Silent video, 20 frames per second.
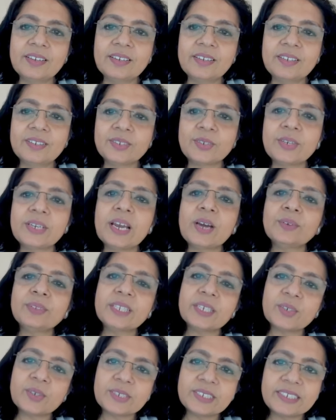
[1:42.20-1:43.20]
So now
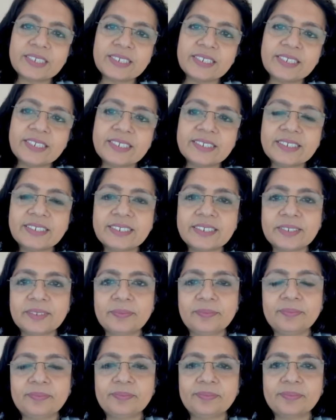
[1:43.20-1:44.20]
the question is
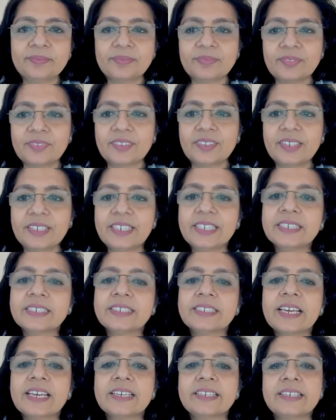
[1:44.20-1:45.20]

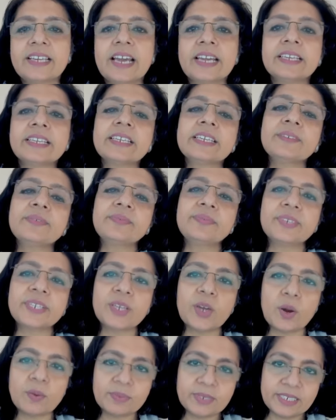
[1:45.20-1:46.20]
there
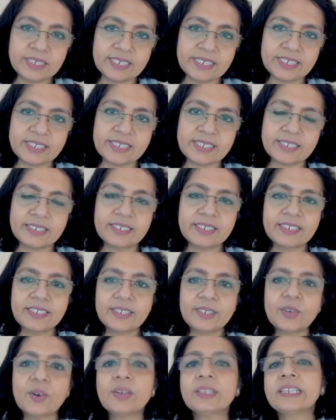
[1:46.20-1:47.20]
dairy-free options? Not